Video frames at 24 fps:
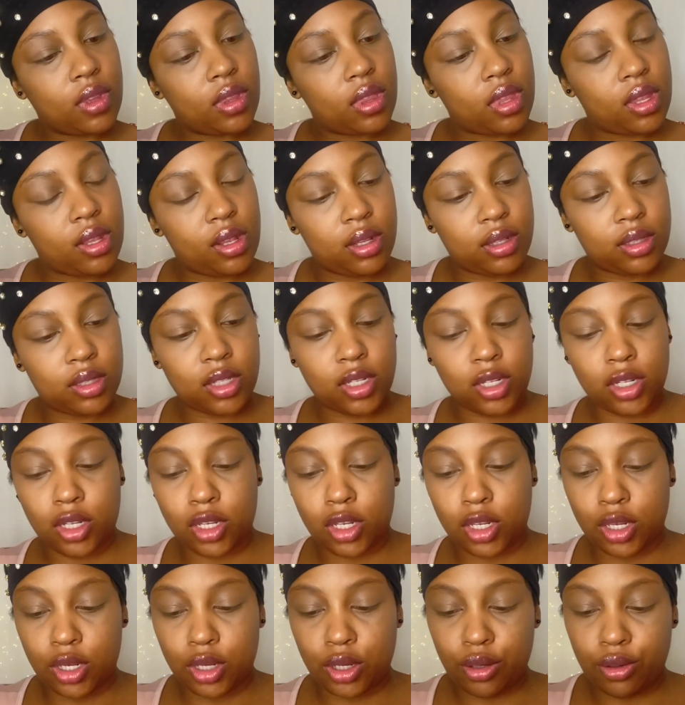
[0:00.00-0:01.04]
These look
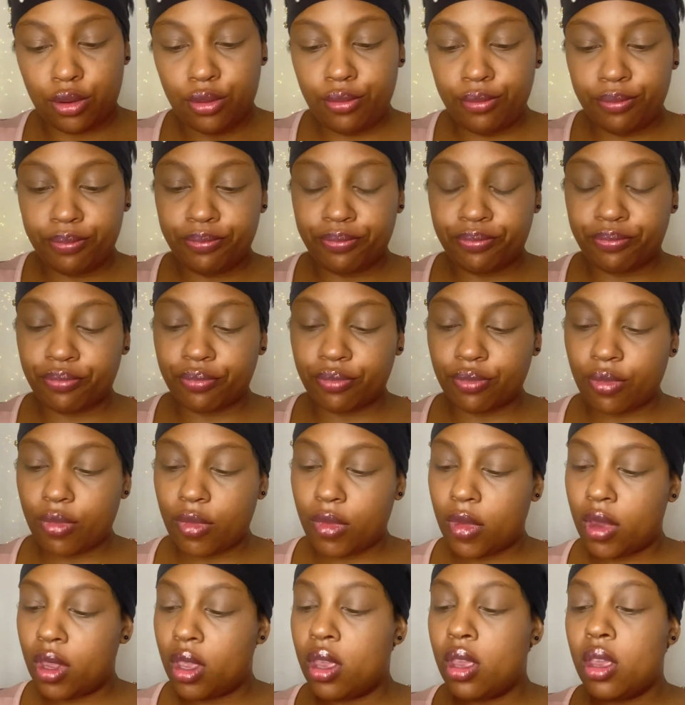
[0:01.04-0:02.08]
cute.
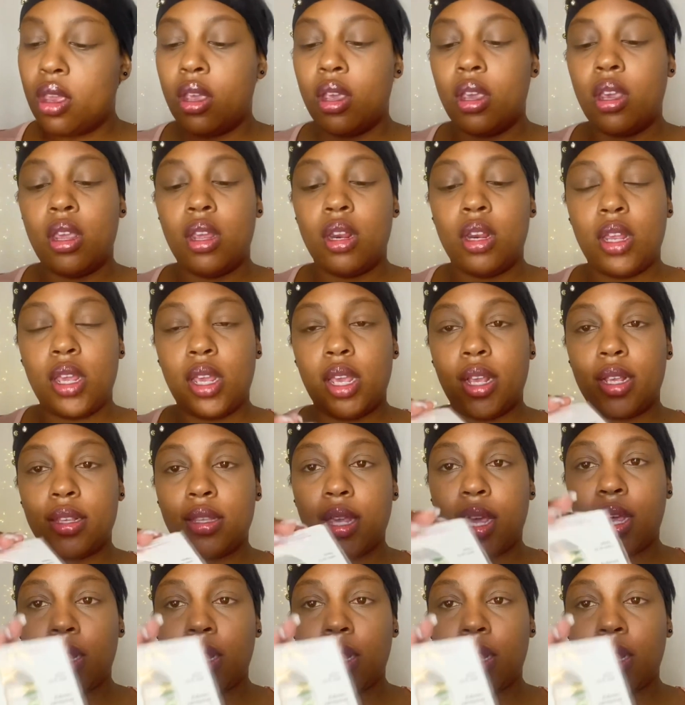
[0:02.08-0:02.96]
And it has like